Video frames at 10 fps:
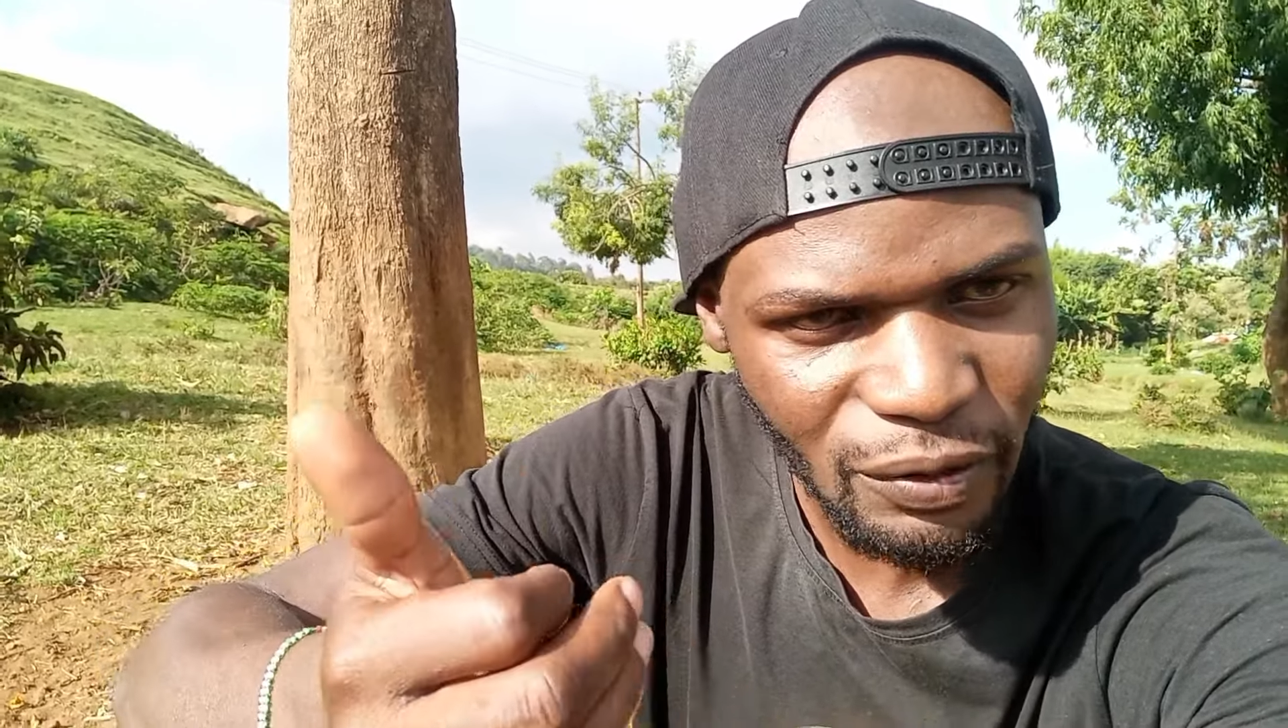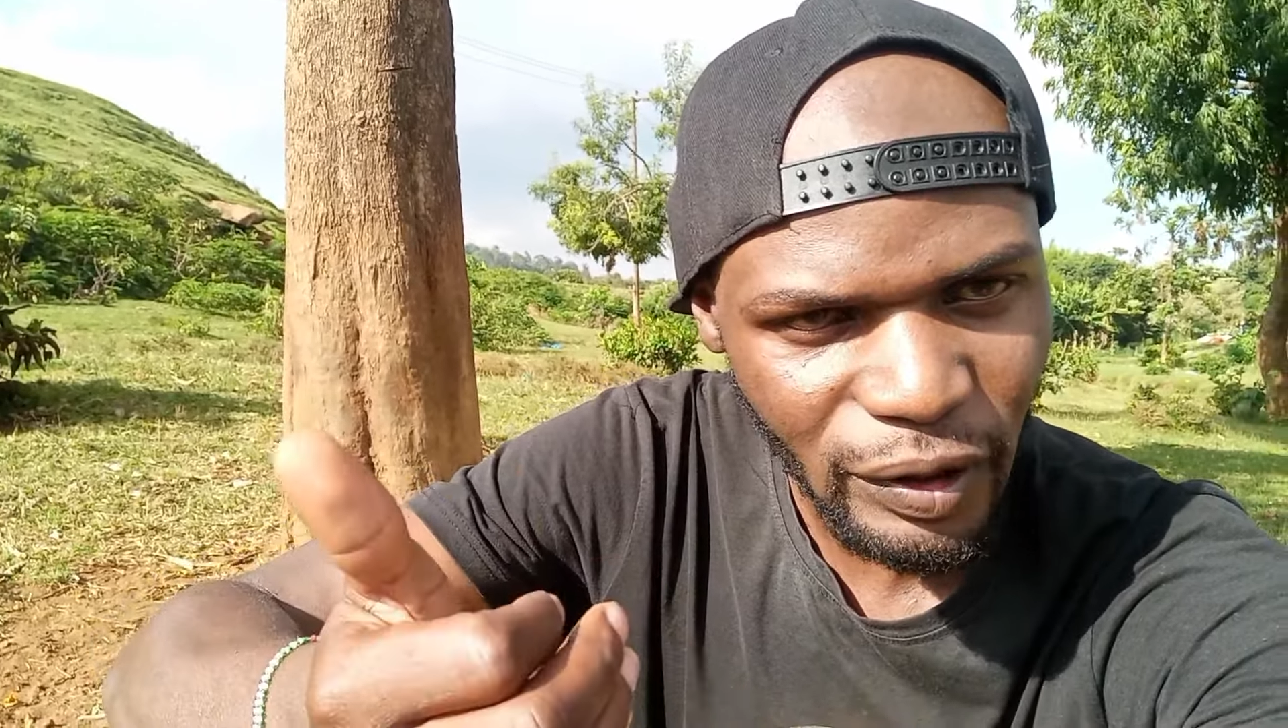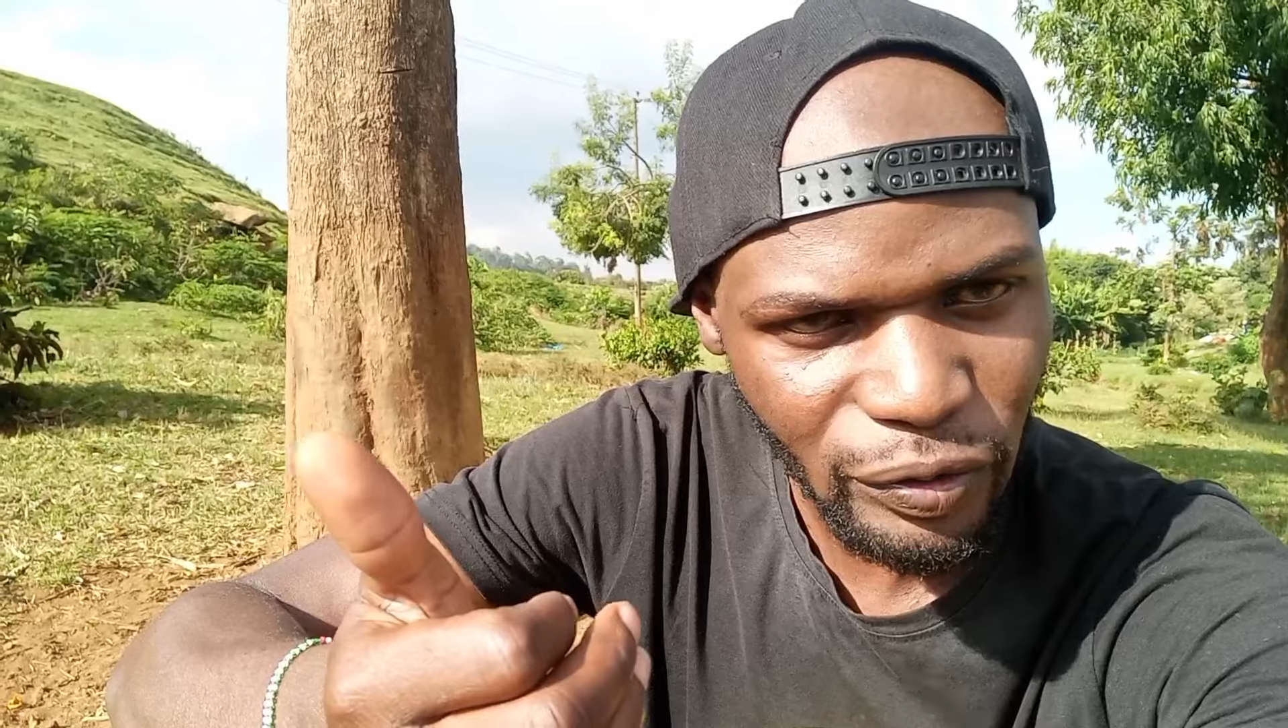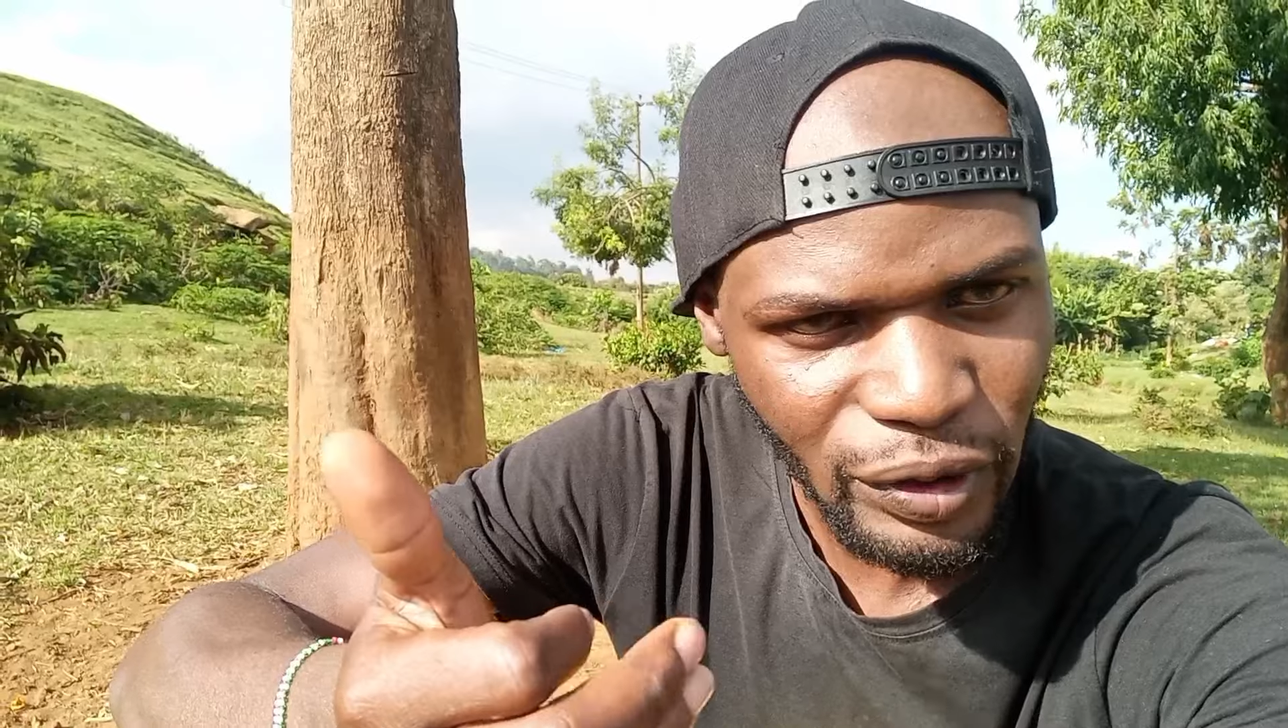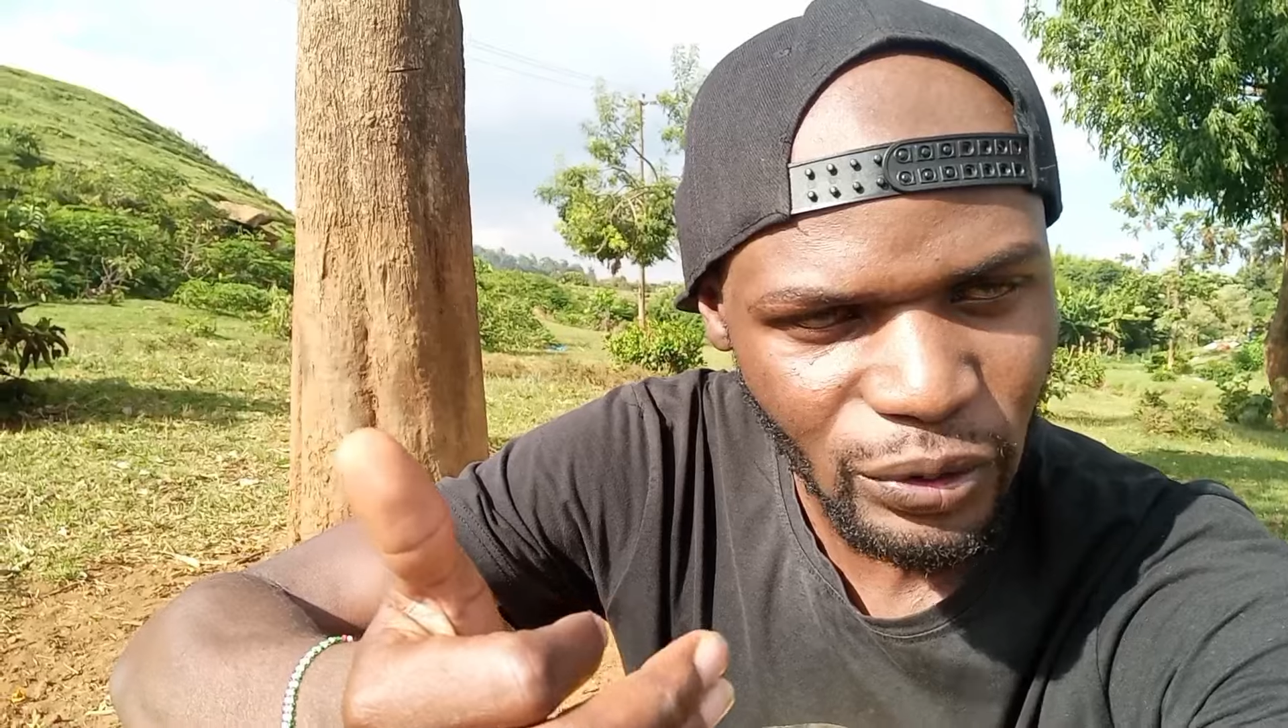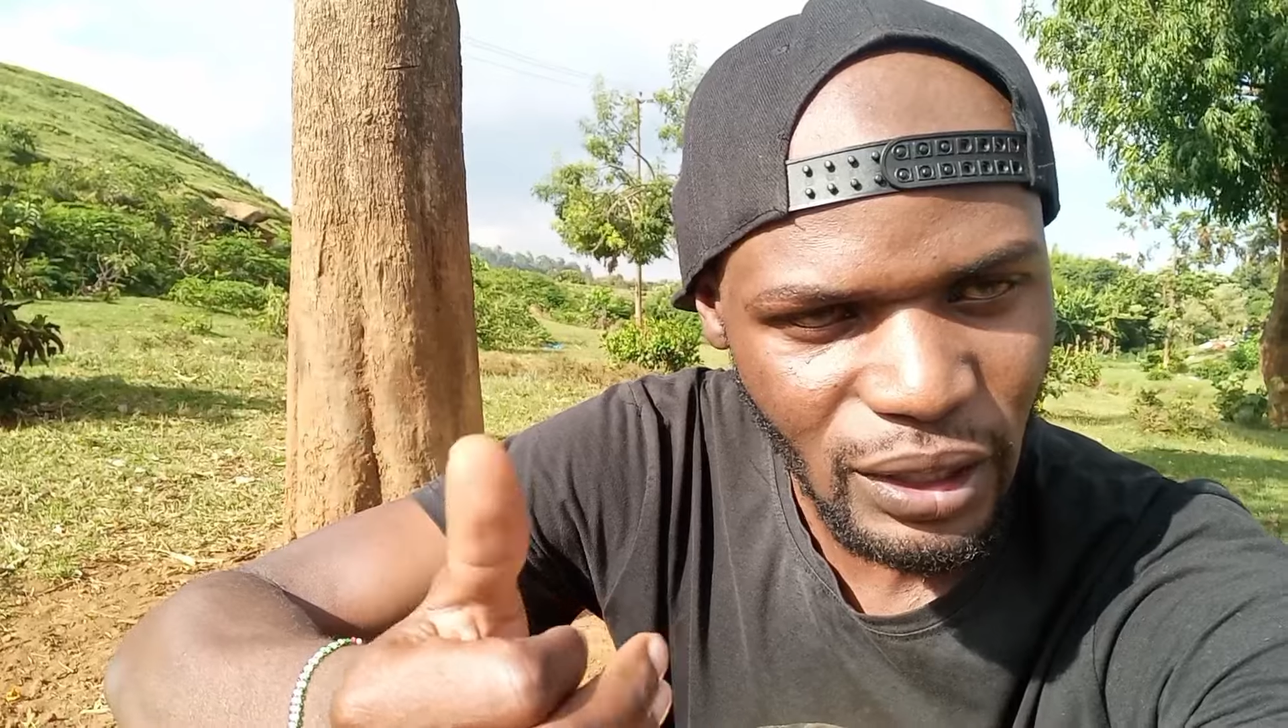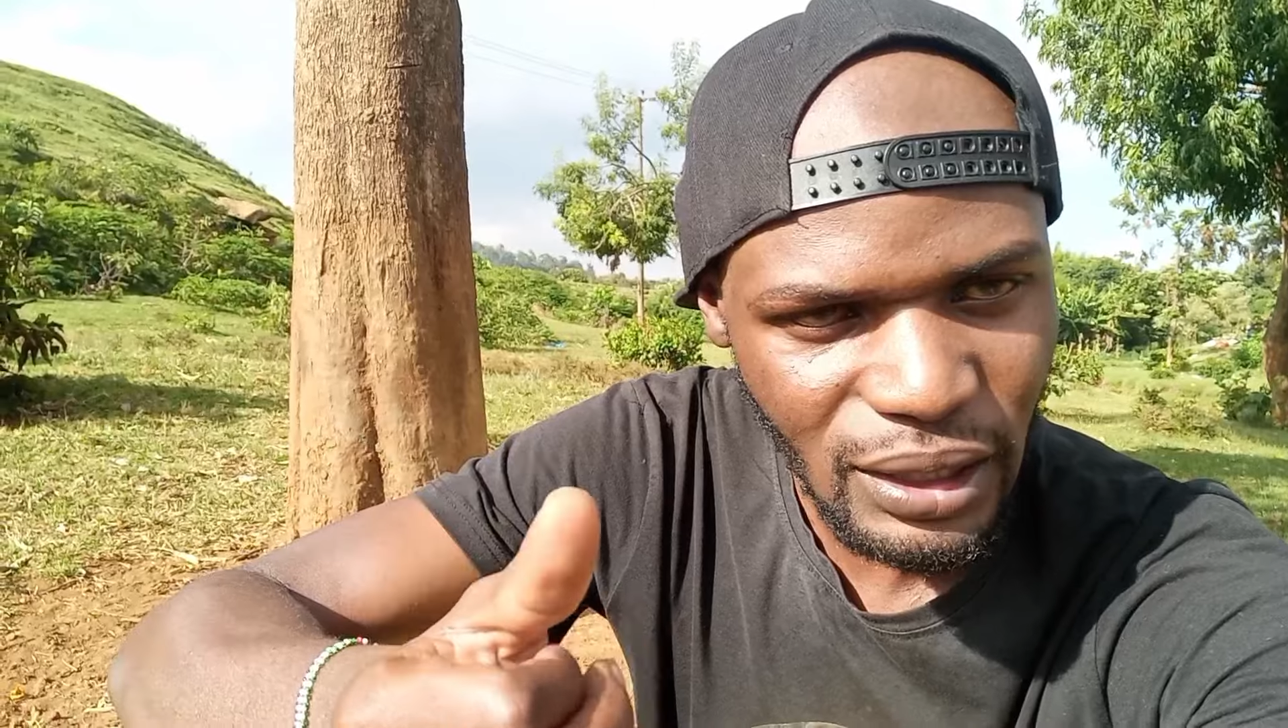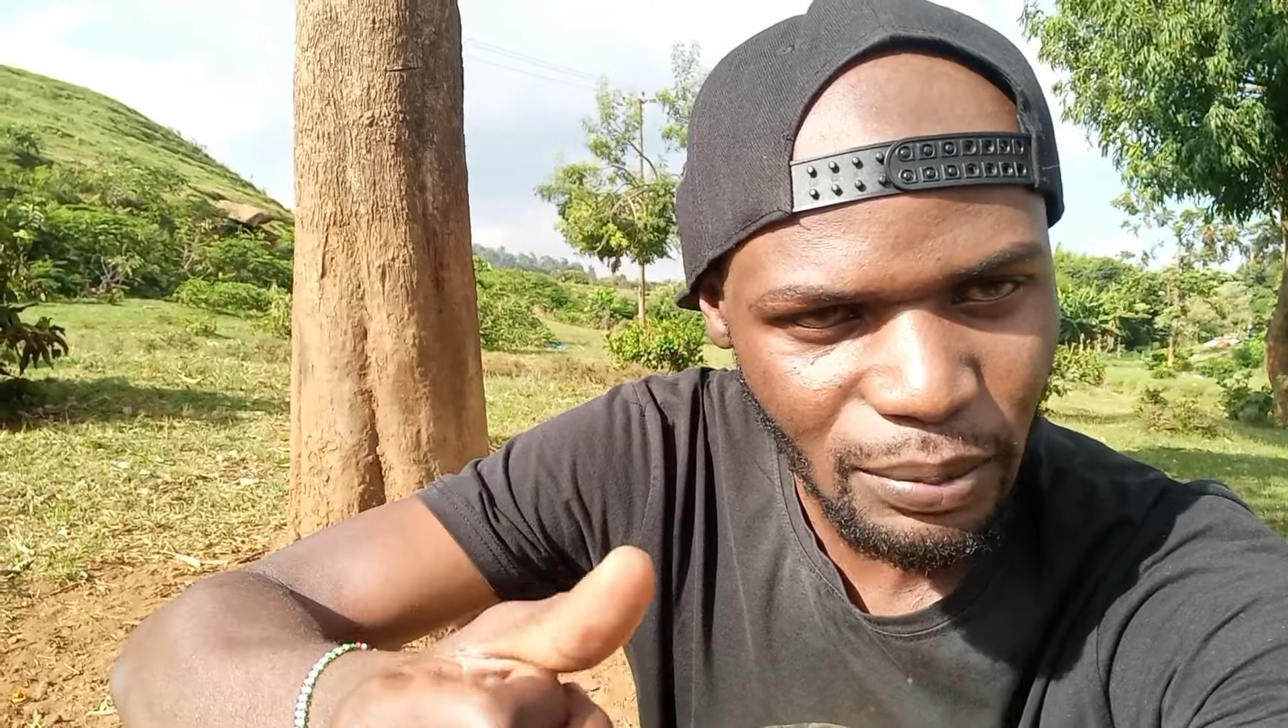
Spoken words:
5,000